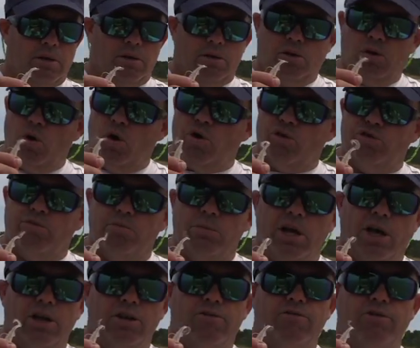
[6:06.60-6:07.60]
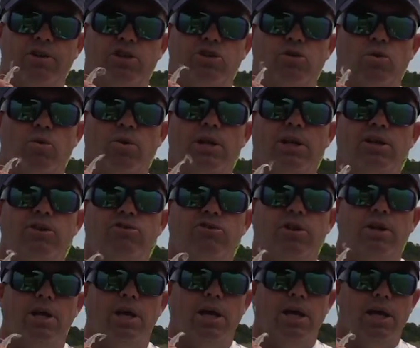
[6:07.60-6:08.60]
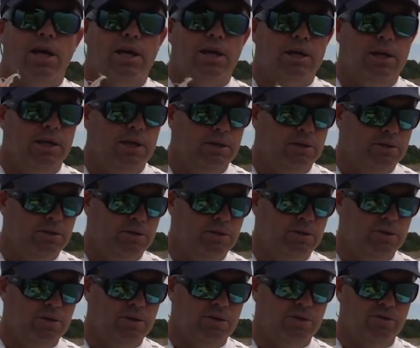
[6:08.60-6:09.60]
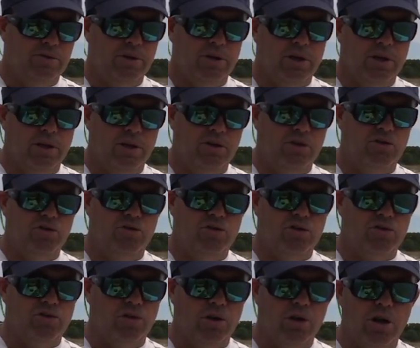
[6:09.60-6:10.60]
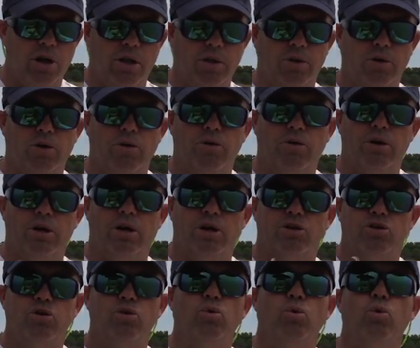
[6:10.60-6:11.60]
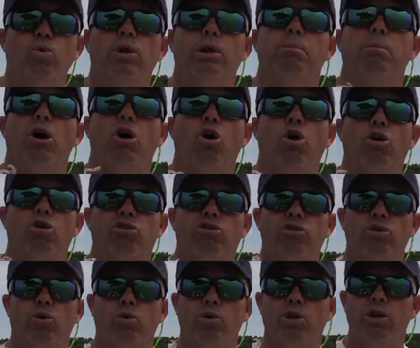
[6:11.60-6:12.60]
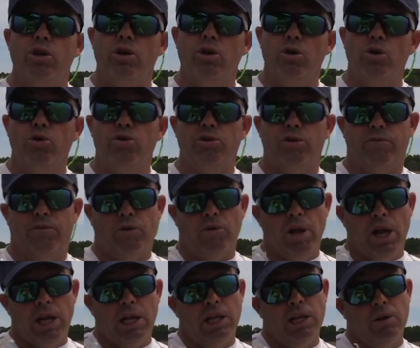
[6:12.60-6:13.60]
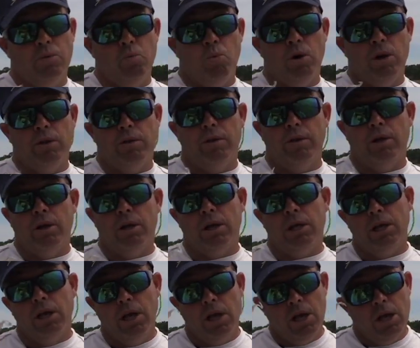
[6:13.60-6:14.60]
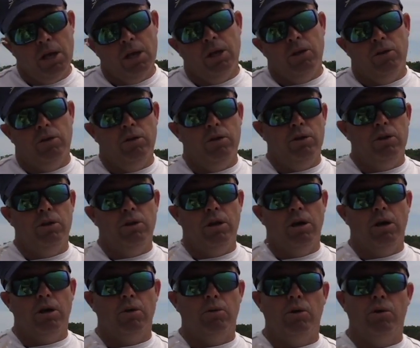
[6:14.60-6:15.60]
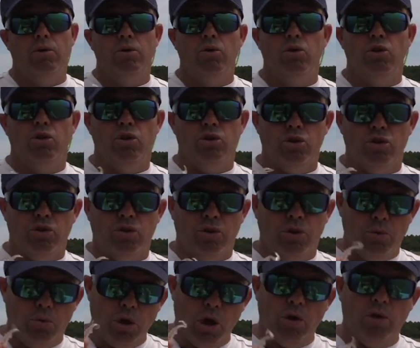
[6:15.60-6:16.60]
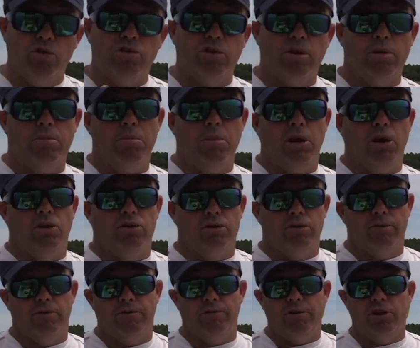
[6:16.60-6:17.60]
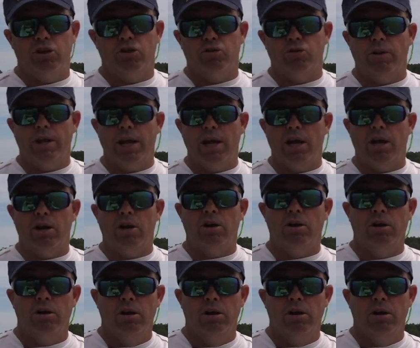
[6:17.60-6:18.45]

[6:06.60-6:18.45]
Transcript: caught some nice fish on these today. This is just another tool in my arsenal to use. If they're not hitting one thing, you know, you go to something else. If the fish are there,